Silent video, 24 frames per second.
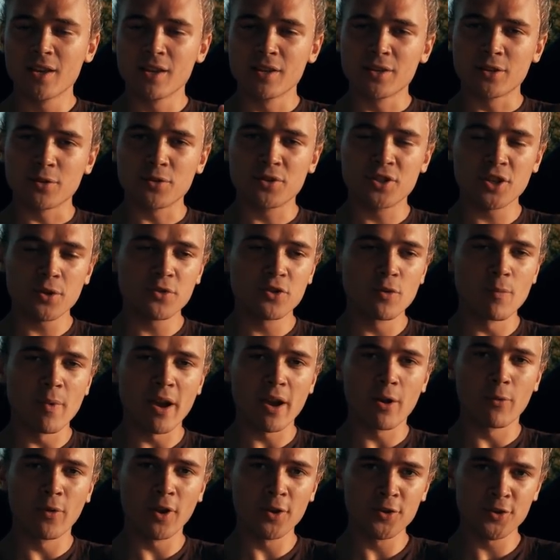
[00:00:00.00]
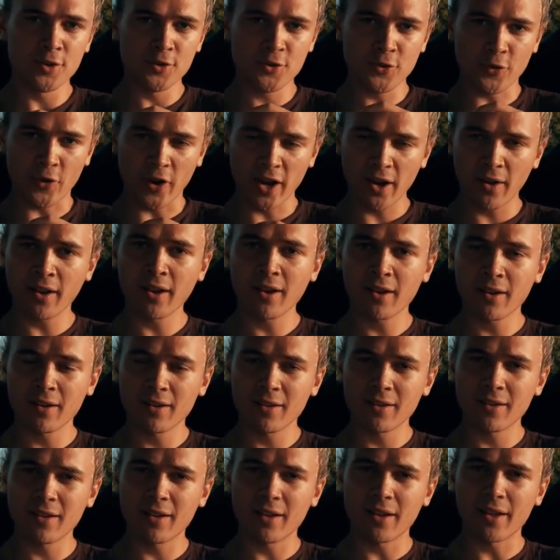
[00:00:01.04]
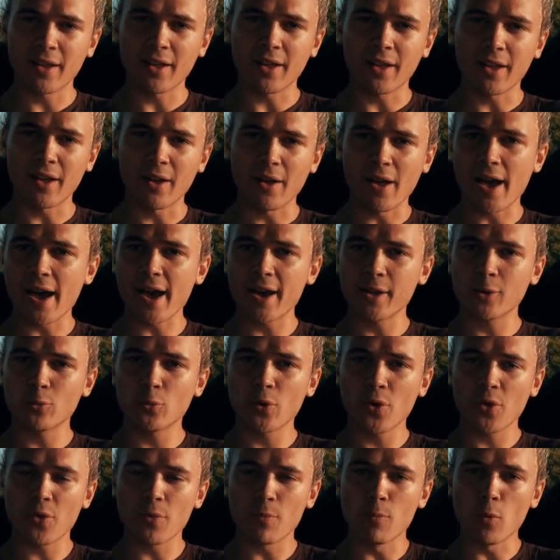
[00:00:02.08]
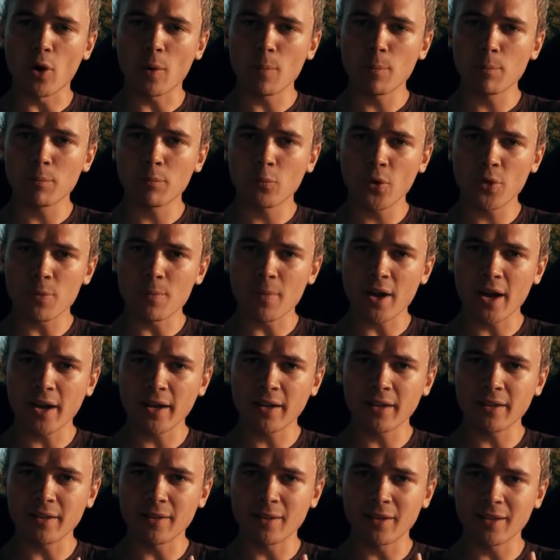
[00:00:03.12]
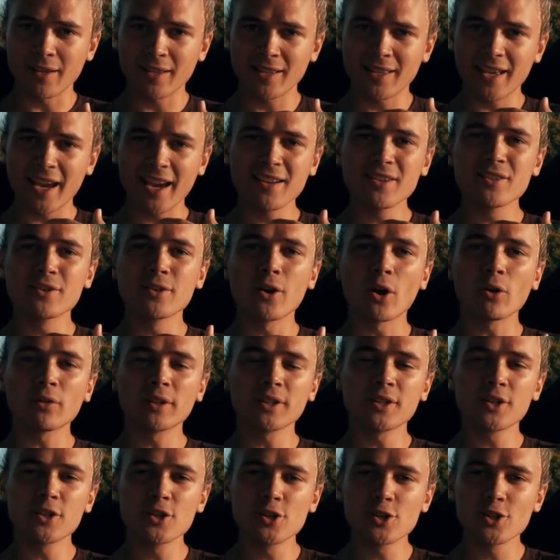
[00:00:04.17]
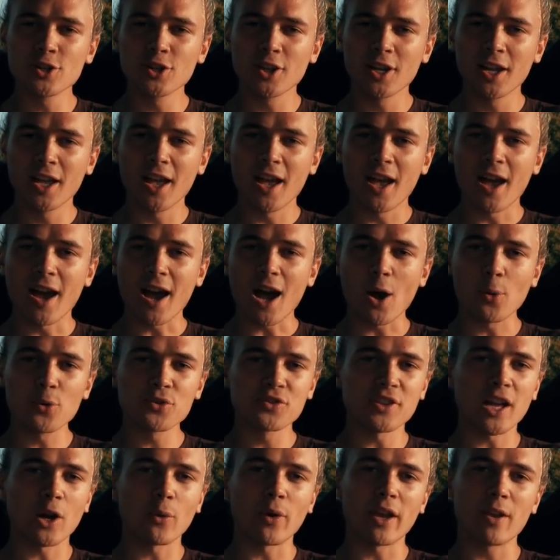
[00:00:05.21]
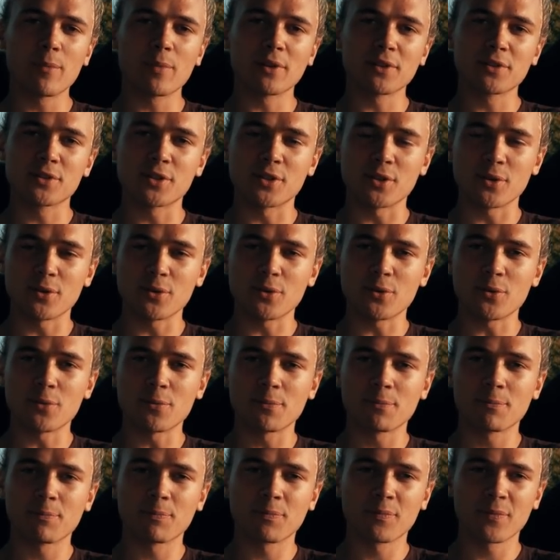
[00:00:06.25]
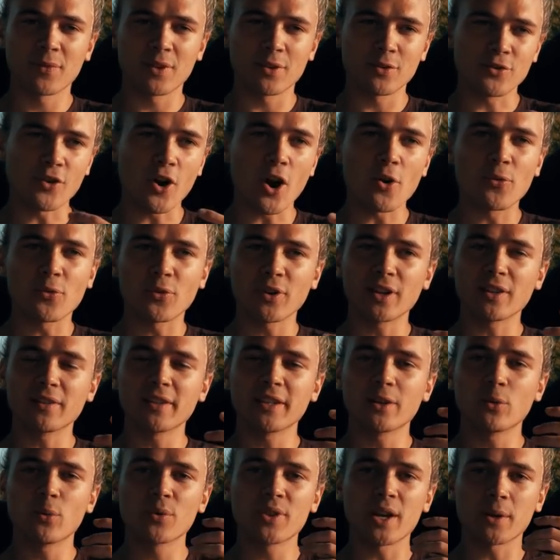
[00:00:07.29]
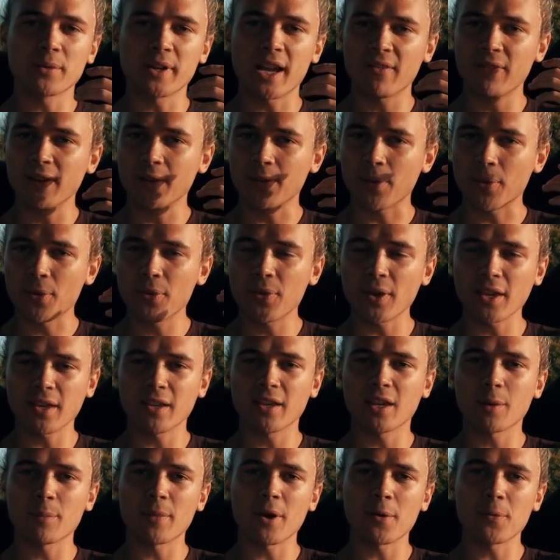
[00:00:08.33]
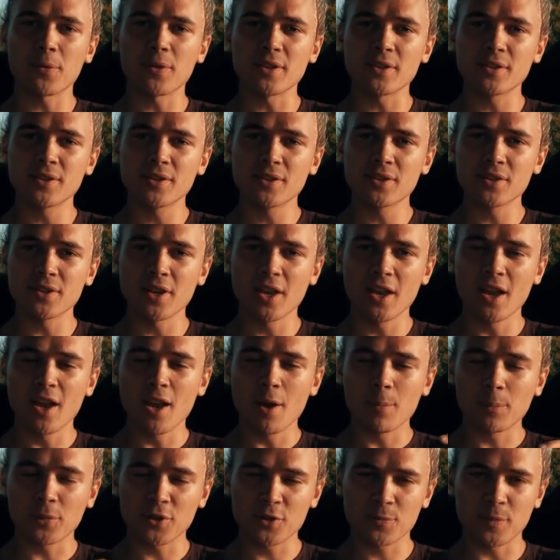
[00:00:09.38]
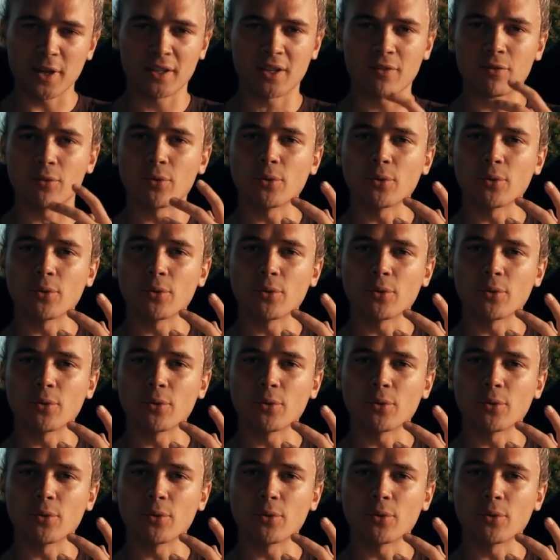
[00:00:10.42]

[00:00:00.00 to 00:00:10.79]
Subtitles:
So due to my rigid training and with my gained knowledge, I was now able to draw freely without having to think about this perspective